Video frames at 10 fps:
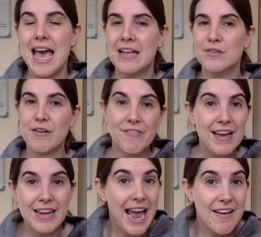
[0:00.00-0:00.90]
And so I
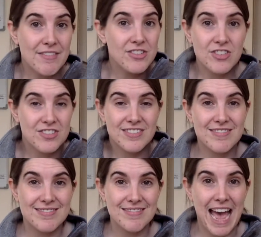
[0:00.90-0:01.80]
found I haven't just
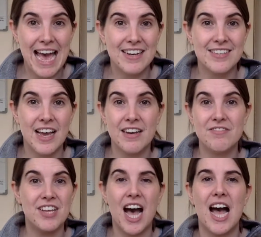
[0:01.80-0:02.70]
had a ton
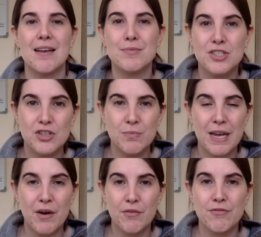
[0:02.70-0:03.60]
of time to do
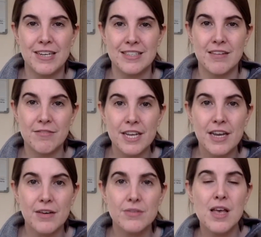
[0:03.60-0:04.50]
my own front-end
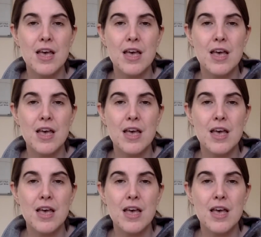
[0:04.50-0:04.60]
videos.